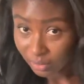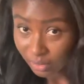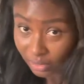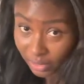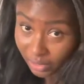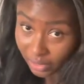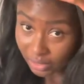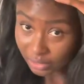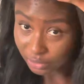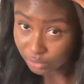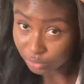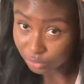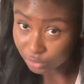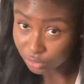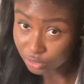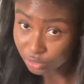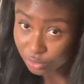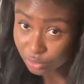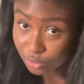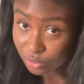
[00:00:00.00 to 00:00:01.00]
and I do
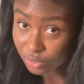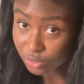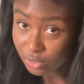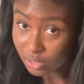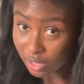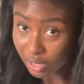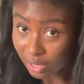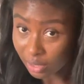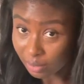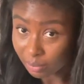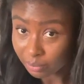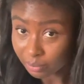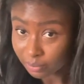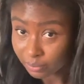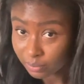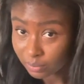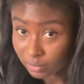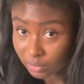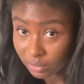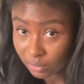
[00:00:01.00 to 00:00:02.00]
use
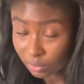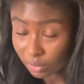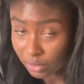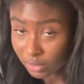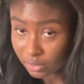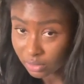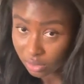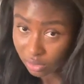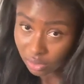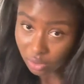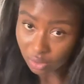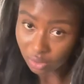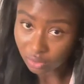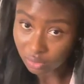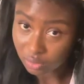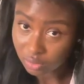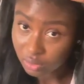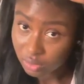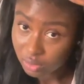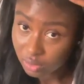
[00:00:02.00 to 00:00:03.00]
um what is it
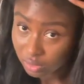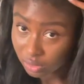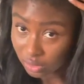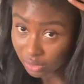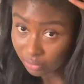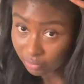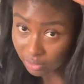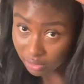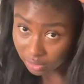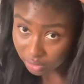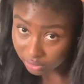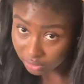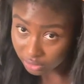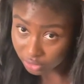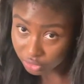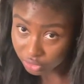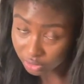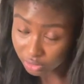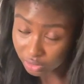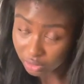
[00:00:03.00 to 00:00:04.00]
called leave-in
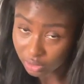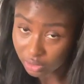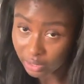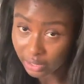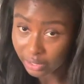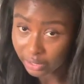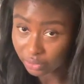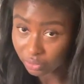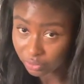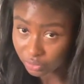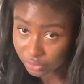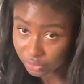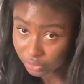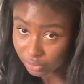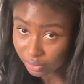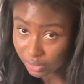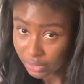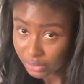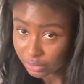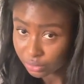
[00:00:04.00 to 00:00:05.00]
conditioner and also
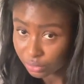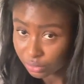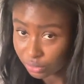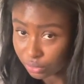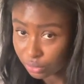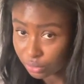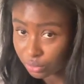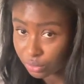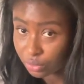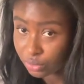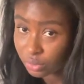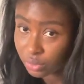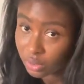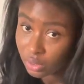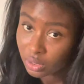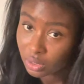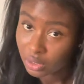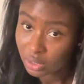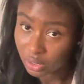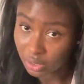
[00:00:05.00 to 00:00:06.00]
I do use
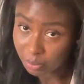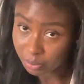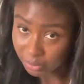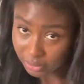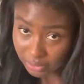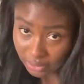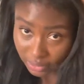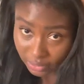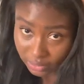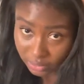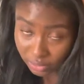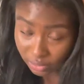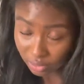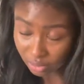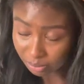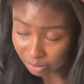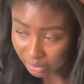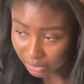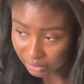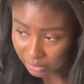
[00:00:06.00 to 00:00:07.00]
heat protectant
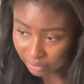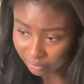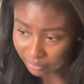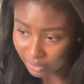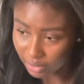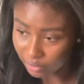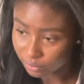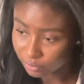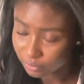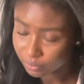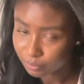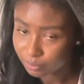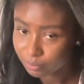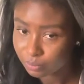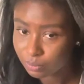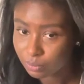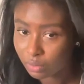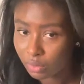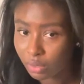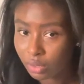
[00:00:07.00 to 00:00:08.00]
on my leave out
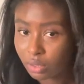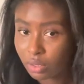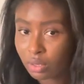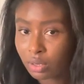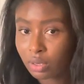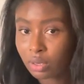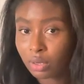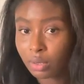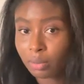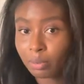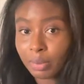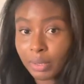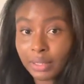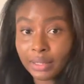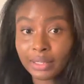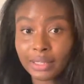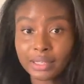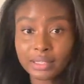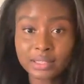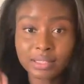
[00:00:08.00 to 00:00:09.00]
but
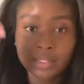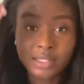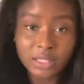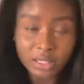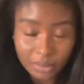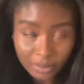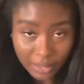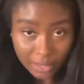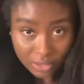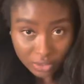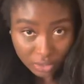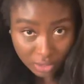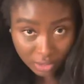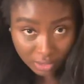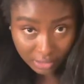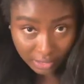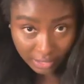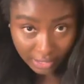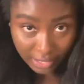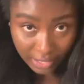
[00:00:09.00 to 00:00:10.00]
that's the specs
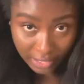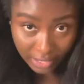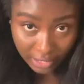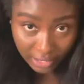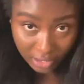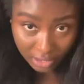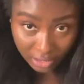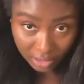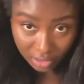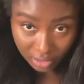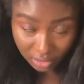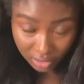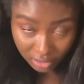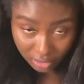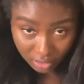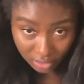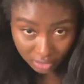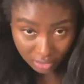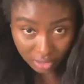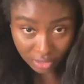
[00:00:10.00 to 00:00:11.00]
on the hair
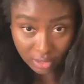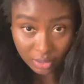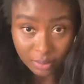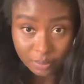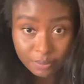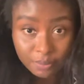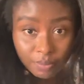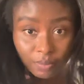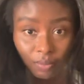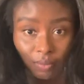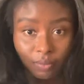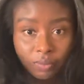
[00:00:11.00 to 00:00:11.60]
um